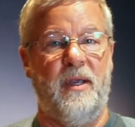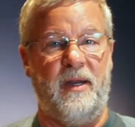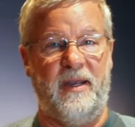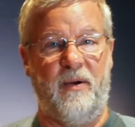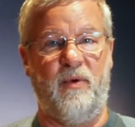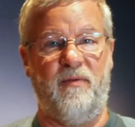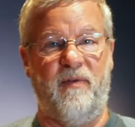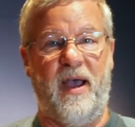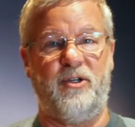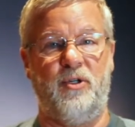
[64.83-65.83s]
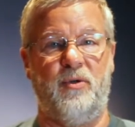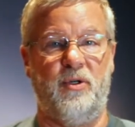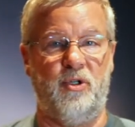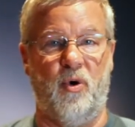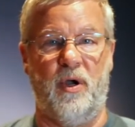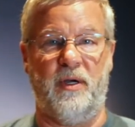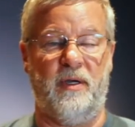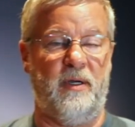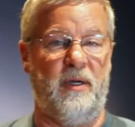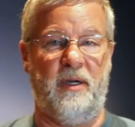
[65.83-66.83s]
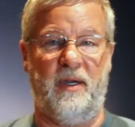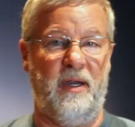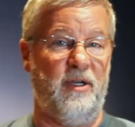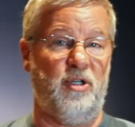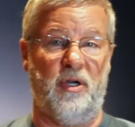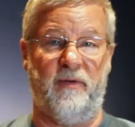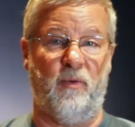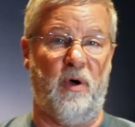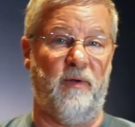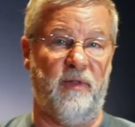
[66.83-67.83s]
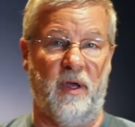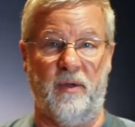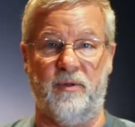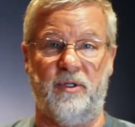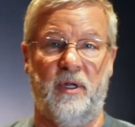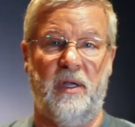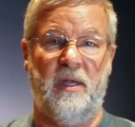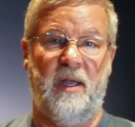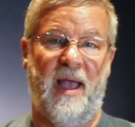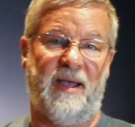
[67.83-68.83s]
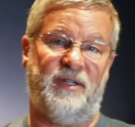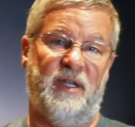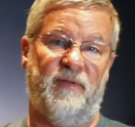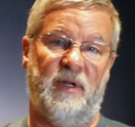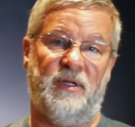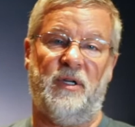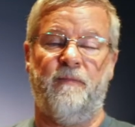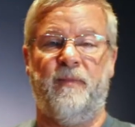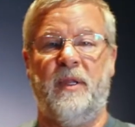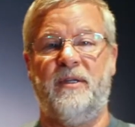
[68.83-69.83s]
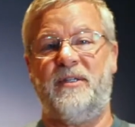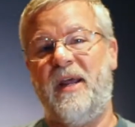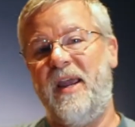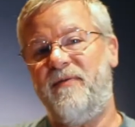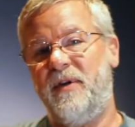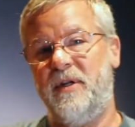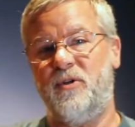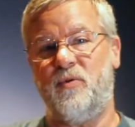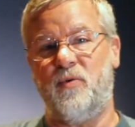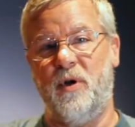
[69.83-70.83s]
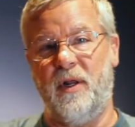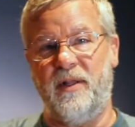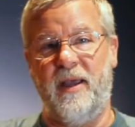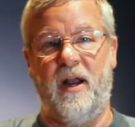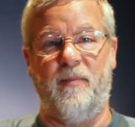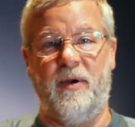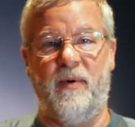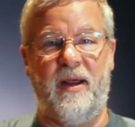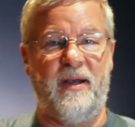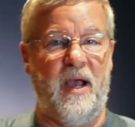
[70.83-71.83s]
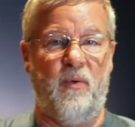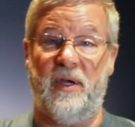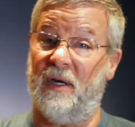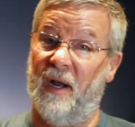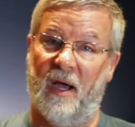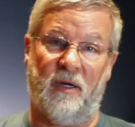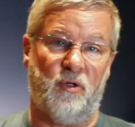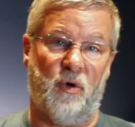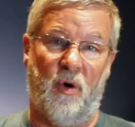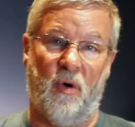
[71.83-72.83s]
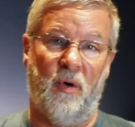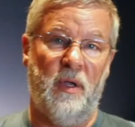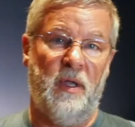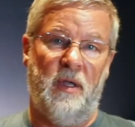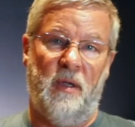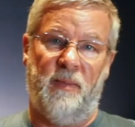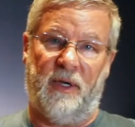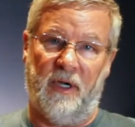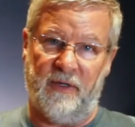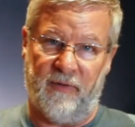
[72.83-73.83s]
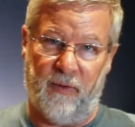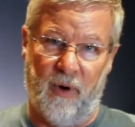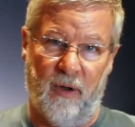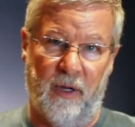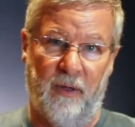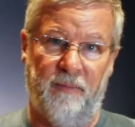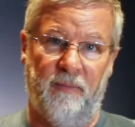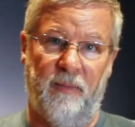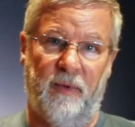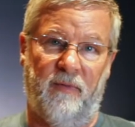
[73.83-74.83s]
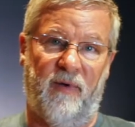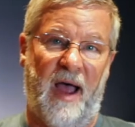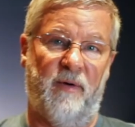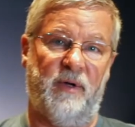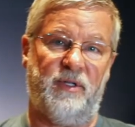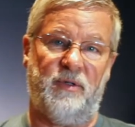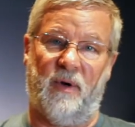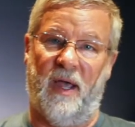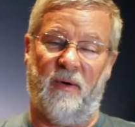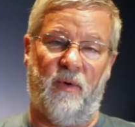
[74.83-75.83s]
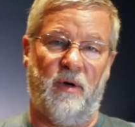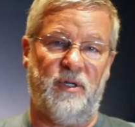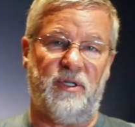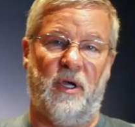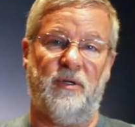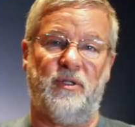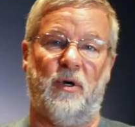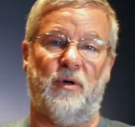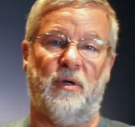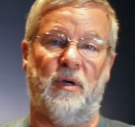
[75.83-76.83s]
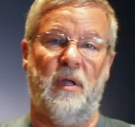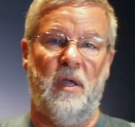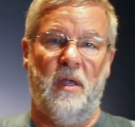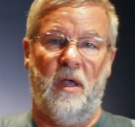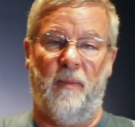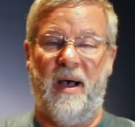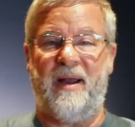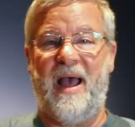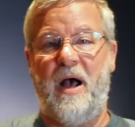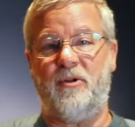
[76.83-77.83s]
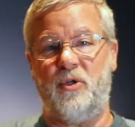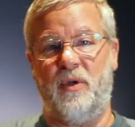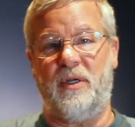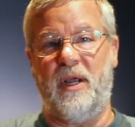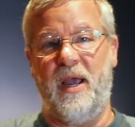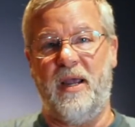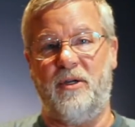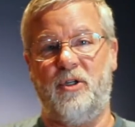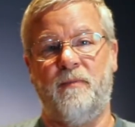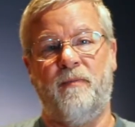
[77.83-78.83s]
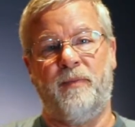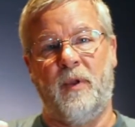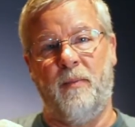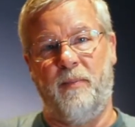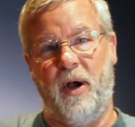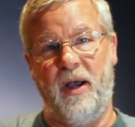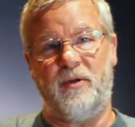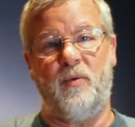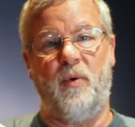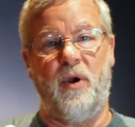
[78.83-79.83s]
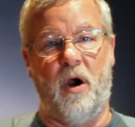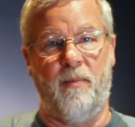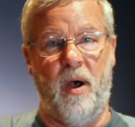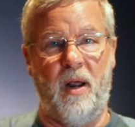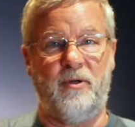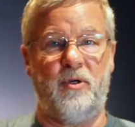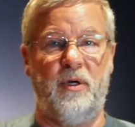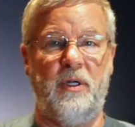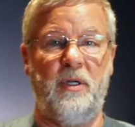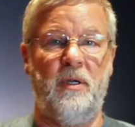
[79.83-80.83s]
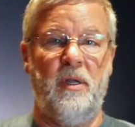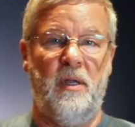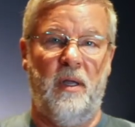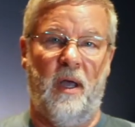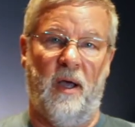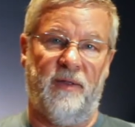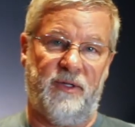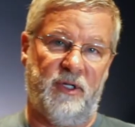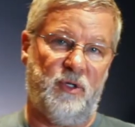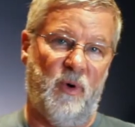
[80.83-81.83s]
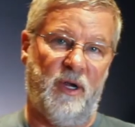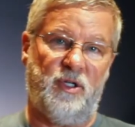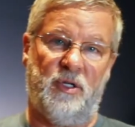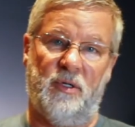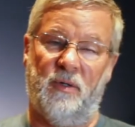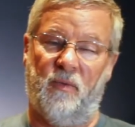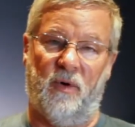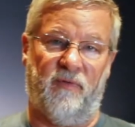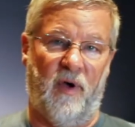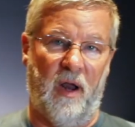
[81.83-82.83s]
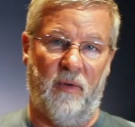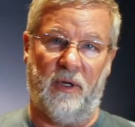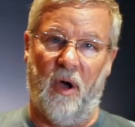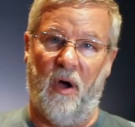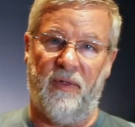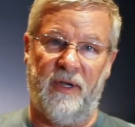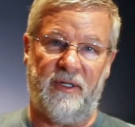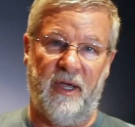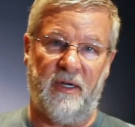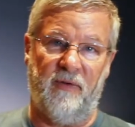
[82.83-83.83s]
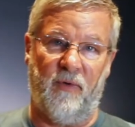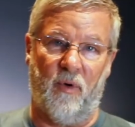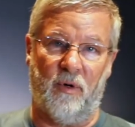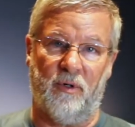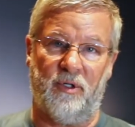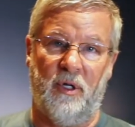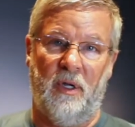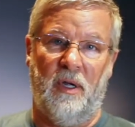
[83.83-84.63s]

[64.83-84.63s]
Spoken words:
And again, we invite you to join each and every one of those activities. Safety is really the element right now we cannot control. Because of coronavirus, right, we are just uncertain about how to engage. But we are monitoring the situation. We're following all the executive orders,